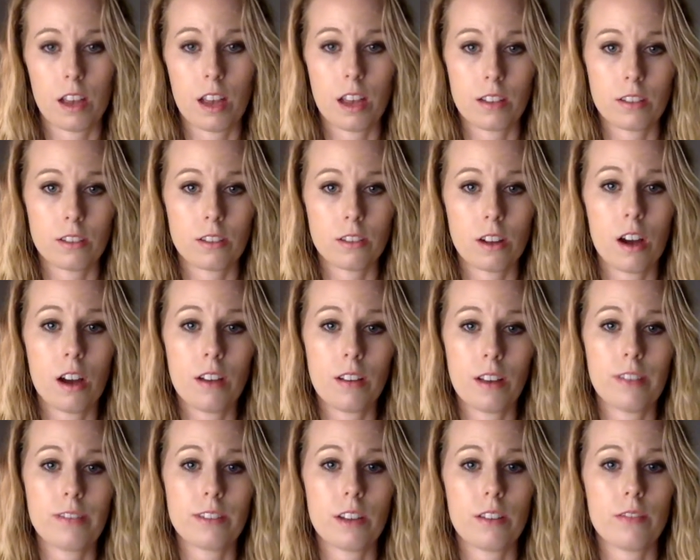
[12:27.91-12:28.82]
Scott
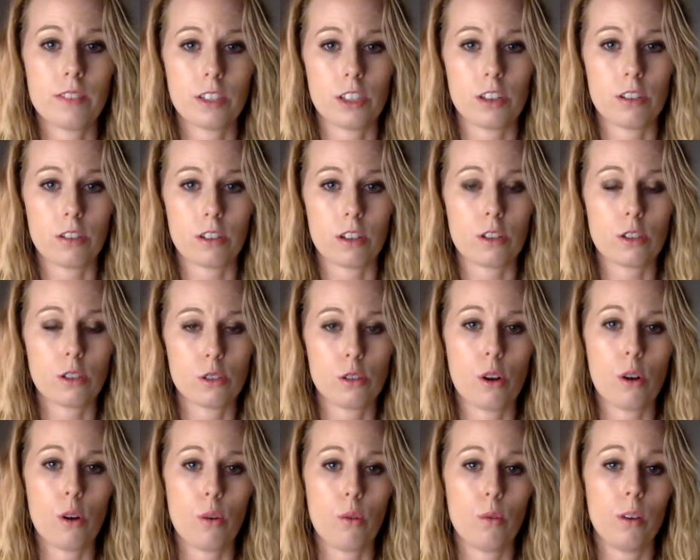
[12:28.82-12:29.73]
Fitzgerald got
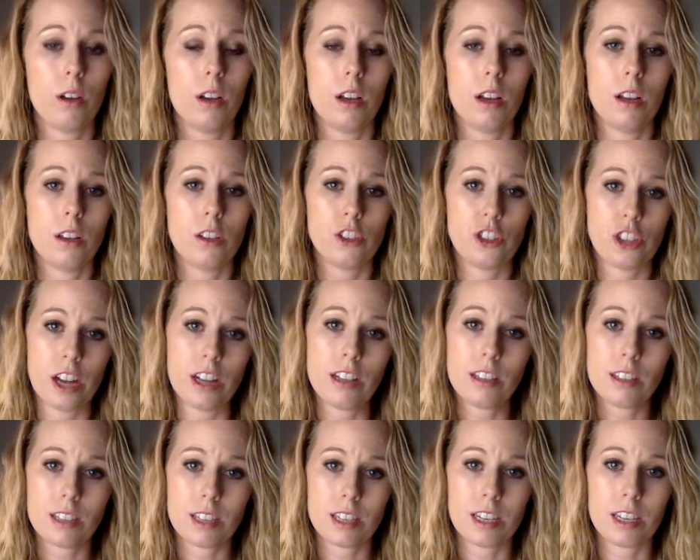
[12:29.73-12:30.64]
so
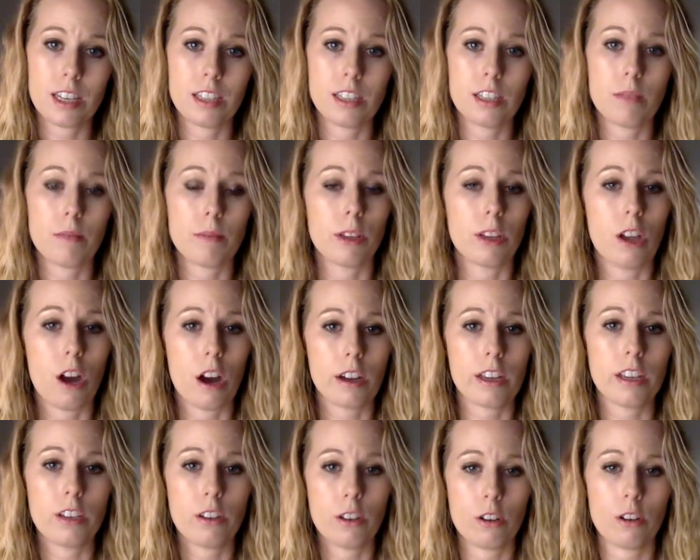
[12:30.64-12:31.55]
jealous that he ended up
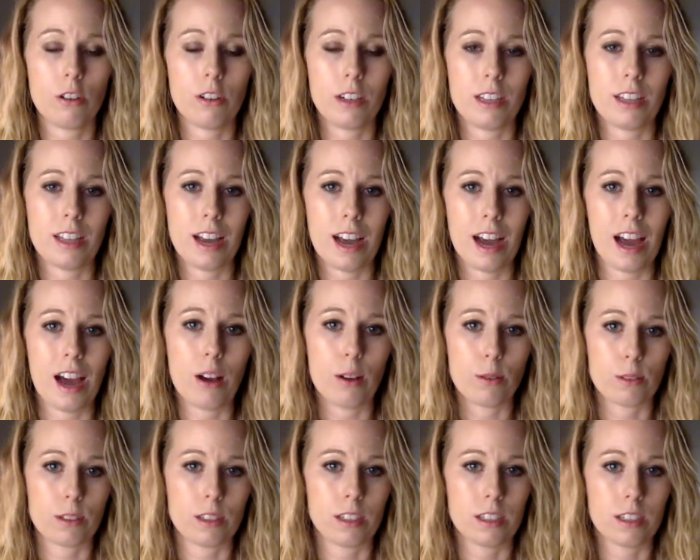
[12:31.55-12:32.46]
locking her in the
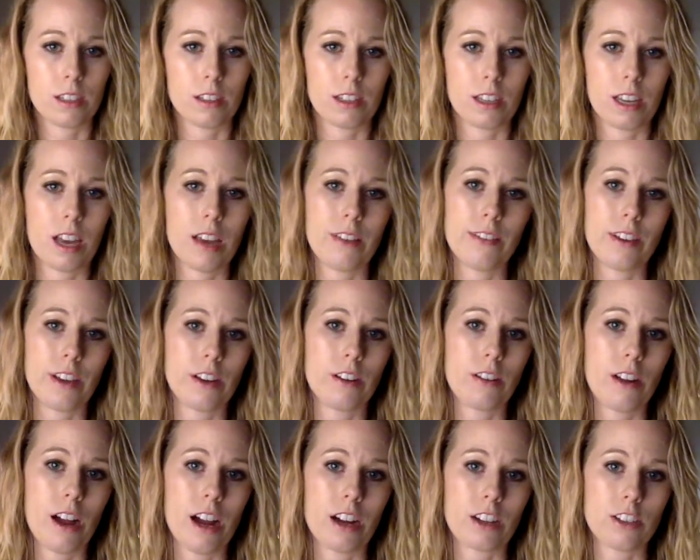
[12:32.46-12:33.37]
house until the
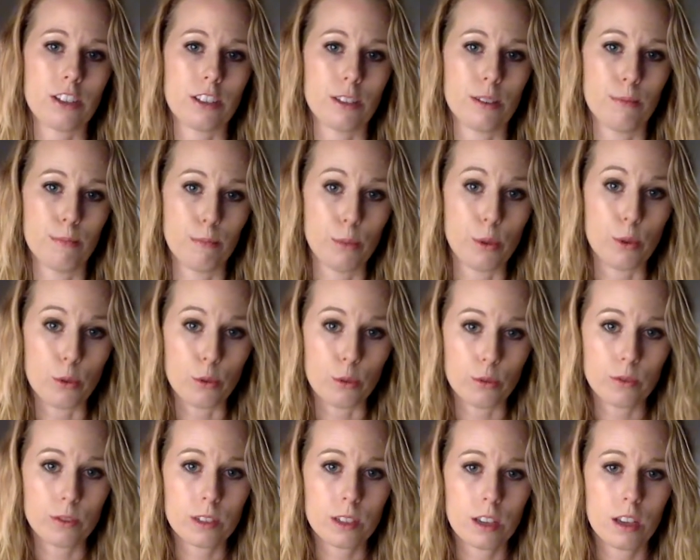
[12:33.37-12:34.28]
aviator actually
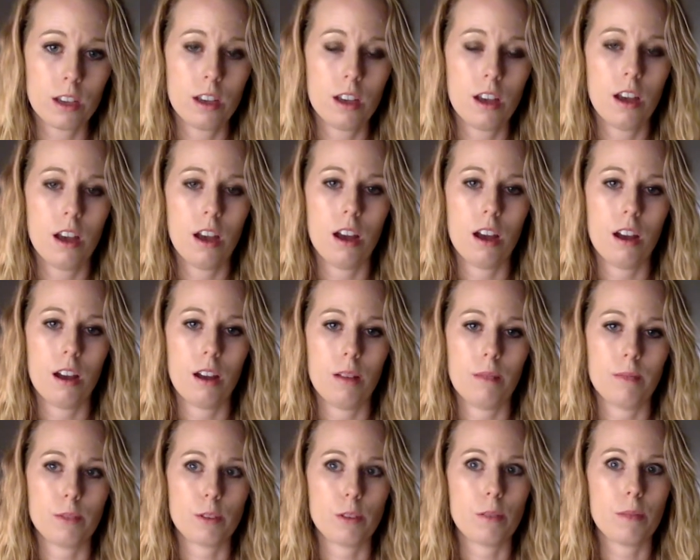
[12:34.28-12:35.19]
moved.
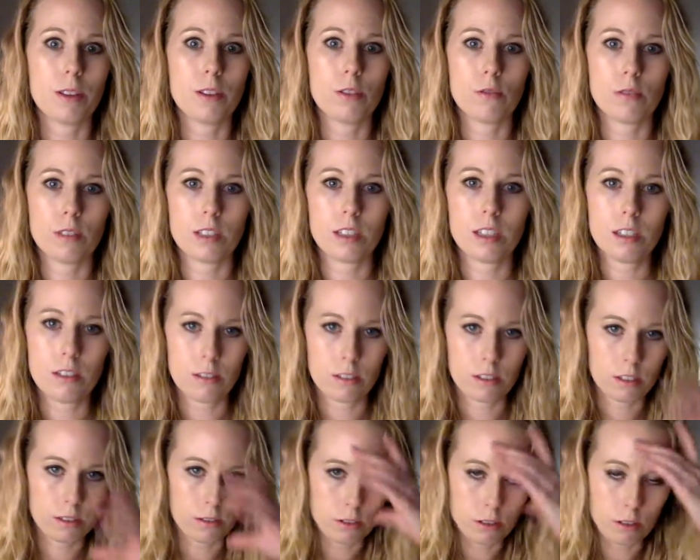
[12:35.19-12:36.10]
You see
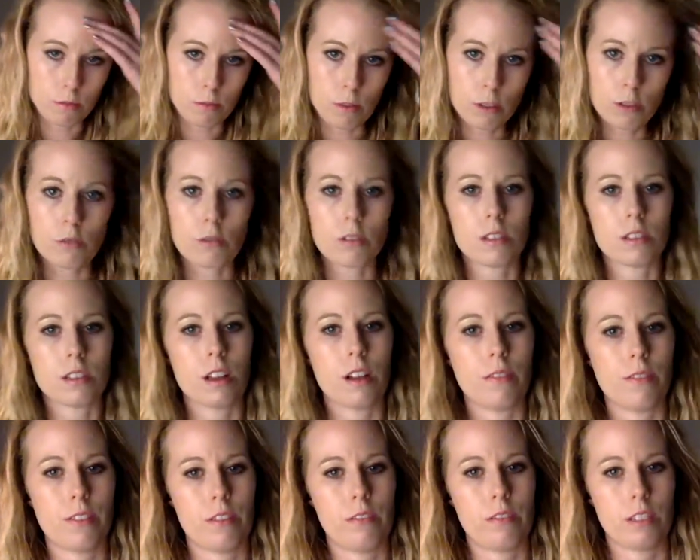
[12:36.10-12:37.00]
the tumultuousness
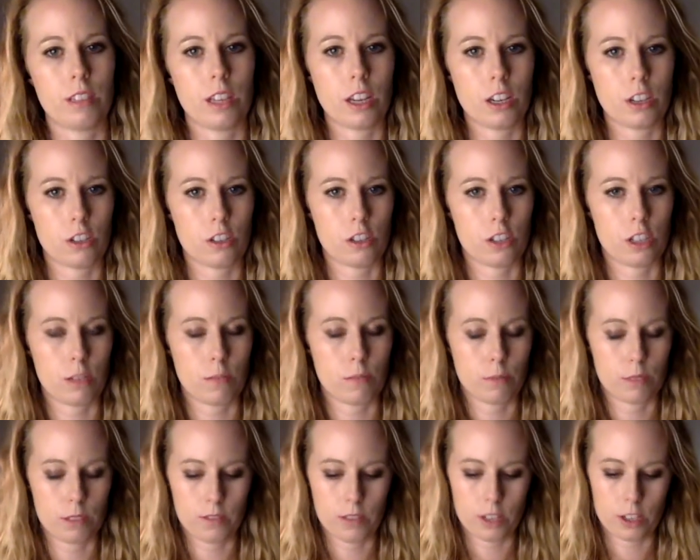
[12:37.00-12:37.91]
of their
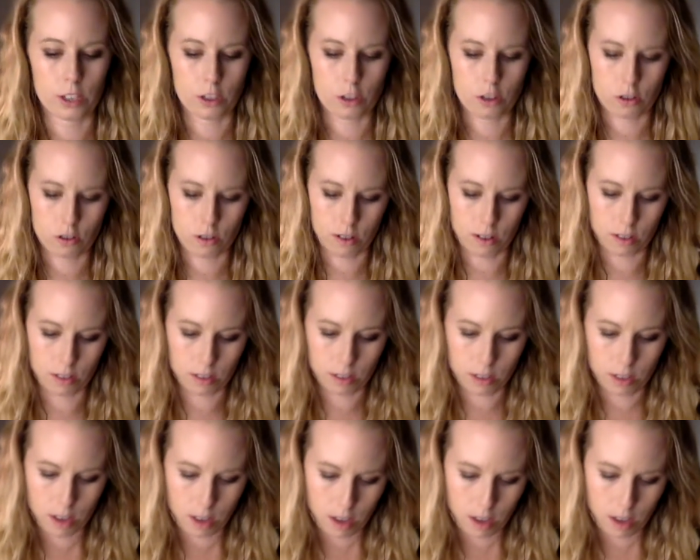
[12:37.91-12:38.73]
relationship was very strong.